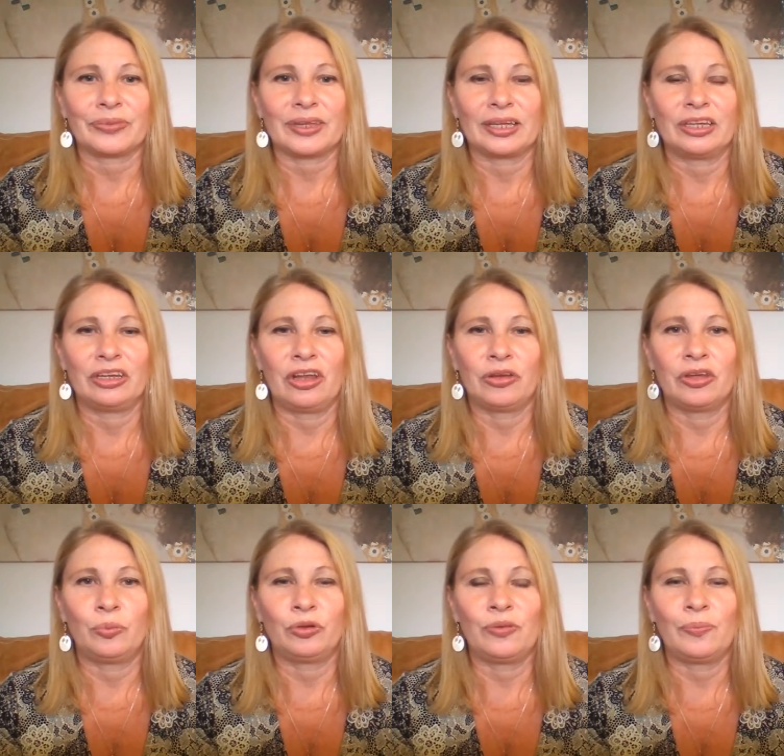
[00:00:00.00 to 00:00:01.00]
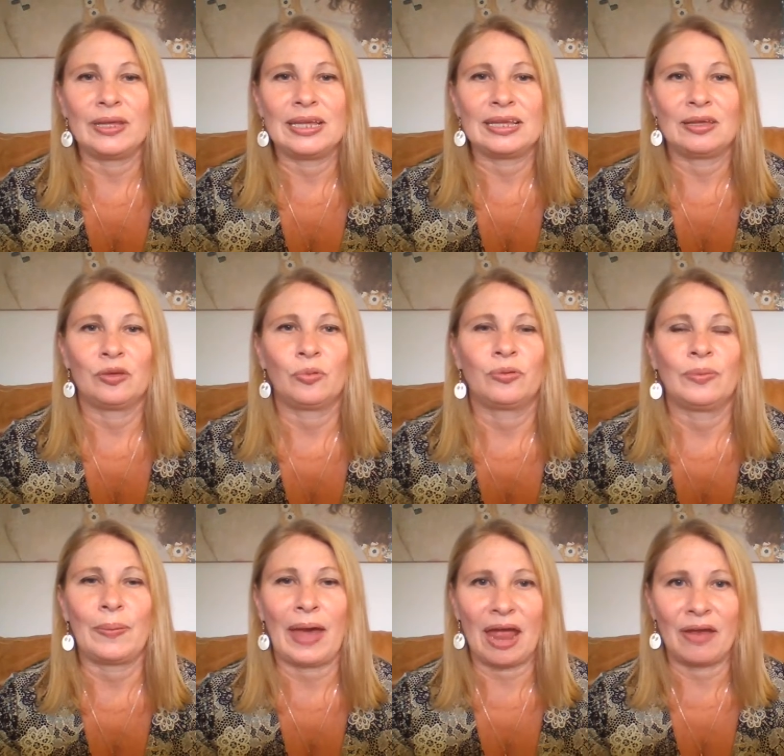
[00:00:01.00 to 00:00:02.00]
you know, you wouldn't be
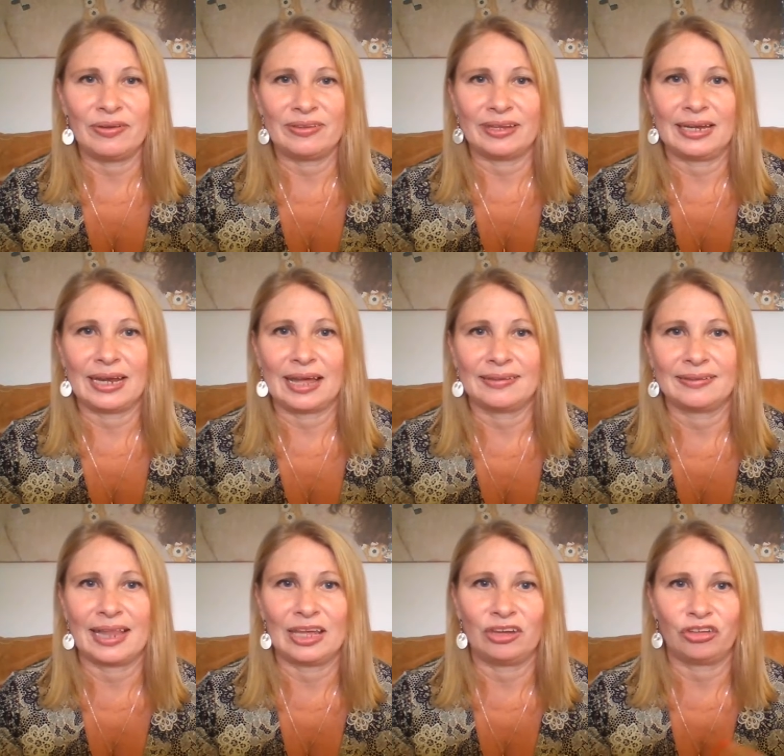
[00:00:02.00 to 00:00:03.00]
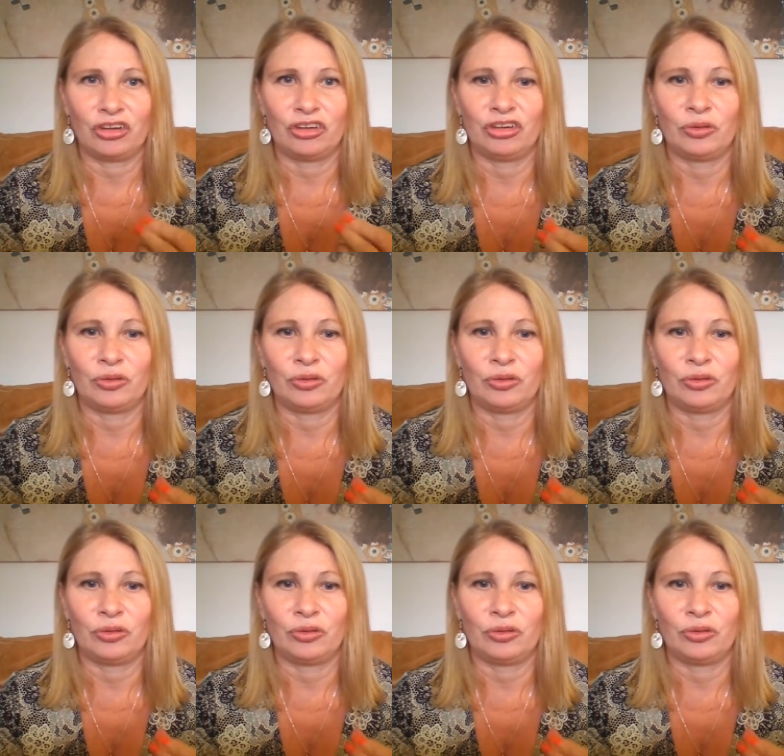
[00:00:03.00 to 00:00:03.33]
parenting in isolation.